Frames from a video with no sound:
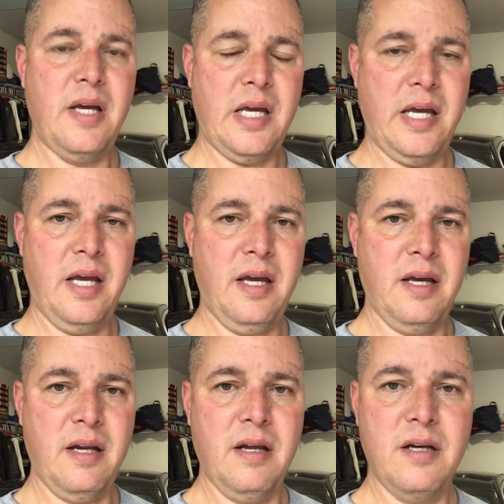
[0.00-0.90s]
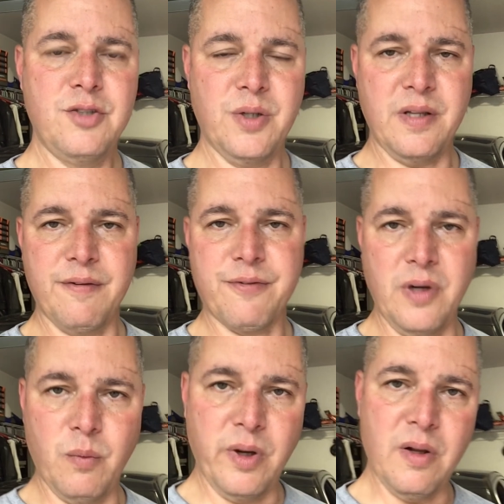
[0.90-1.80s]
and took the
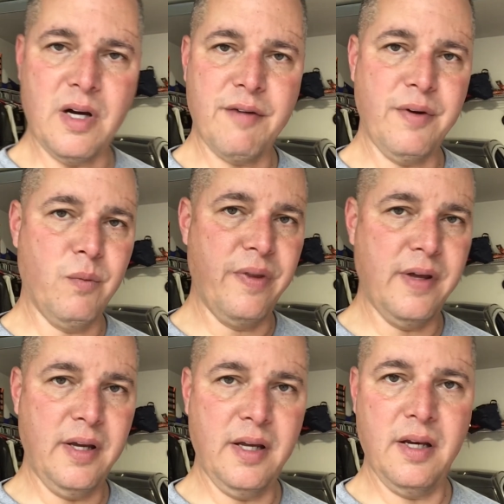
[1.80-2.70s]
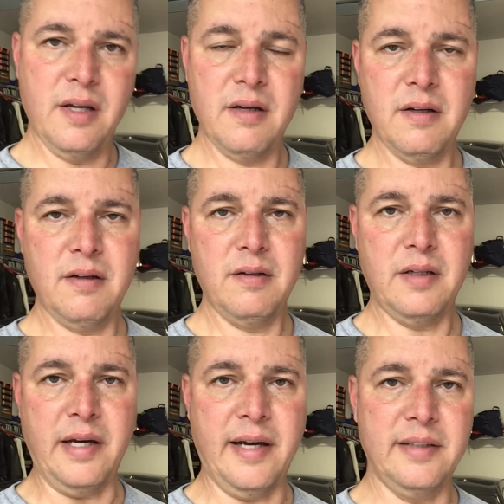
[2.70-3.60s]
front wheel off, and within,
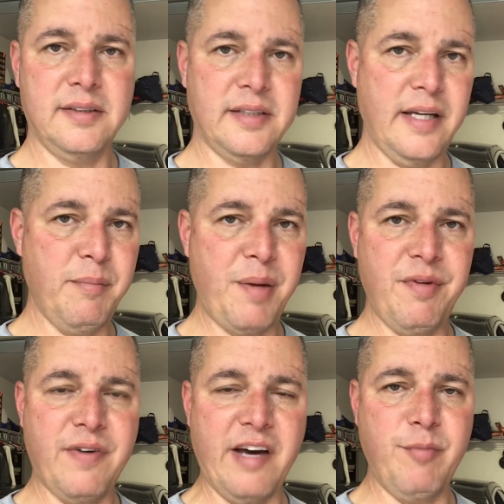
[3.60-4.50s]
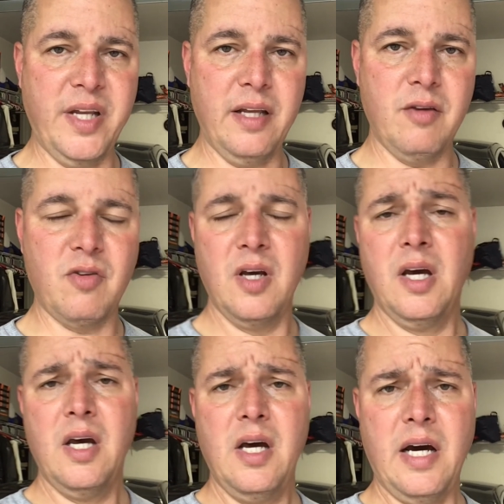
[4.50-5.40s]
I'd say maybe 5 minutes,
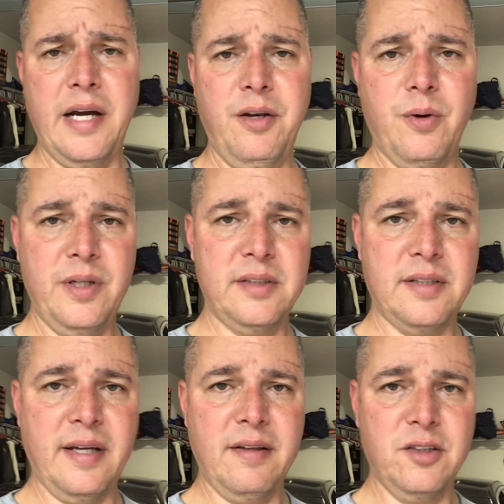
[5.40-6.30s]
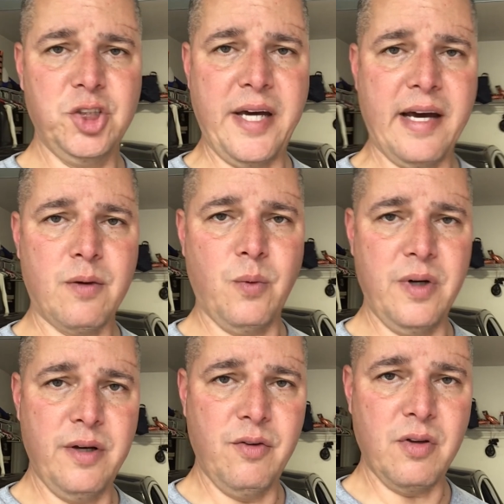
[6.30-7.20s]
I noticed that the jack
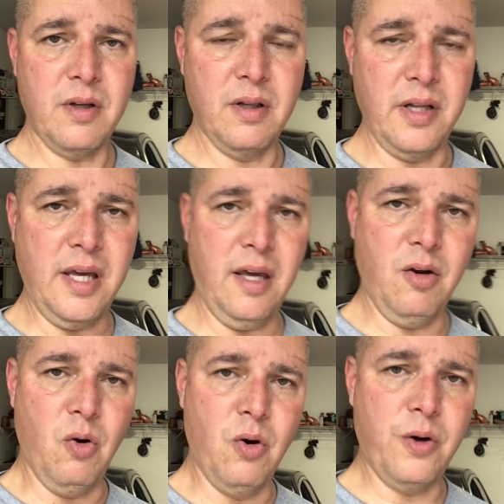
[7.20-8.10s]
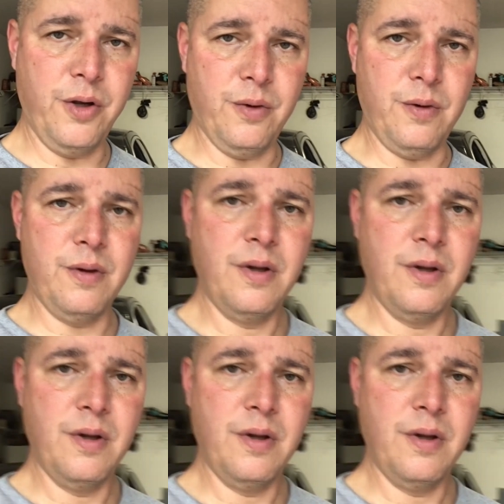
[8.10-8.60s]
was leaking oil.